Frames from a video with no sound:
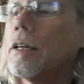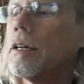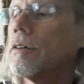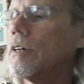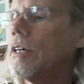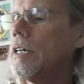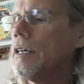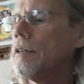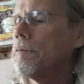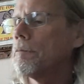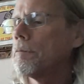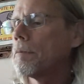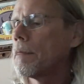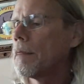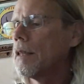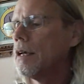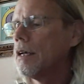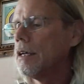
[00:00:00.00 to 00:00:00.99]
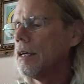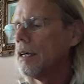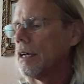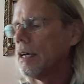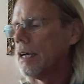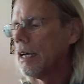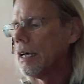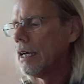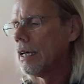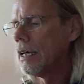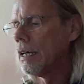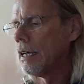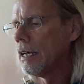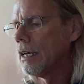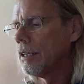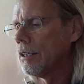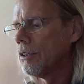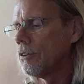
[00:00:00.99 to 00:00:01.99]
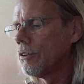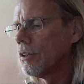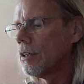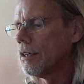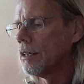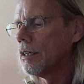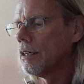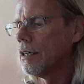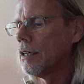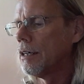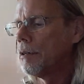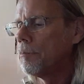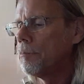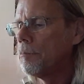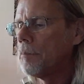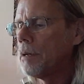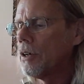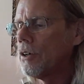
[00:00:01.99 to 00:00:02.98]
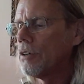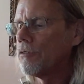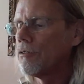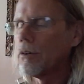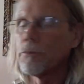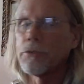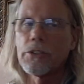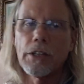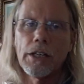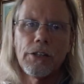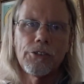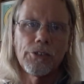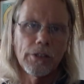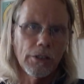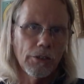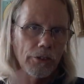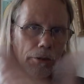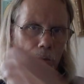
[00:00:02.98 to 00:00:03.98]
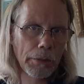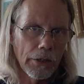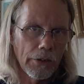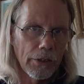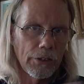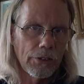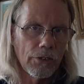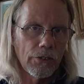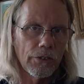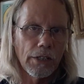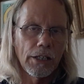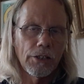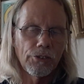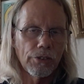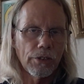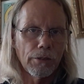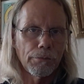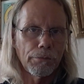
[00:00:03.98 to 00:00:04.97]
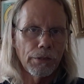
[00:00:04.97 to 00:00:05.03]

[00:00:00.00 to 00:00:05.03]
right? And bearing from station is the bearing to station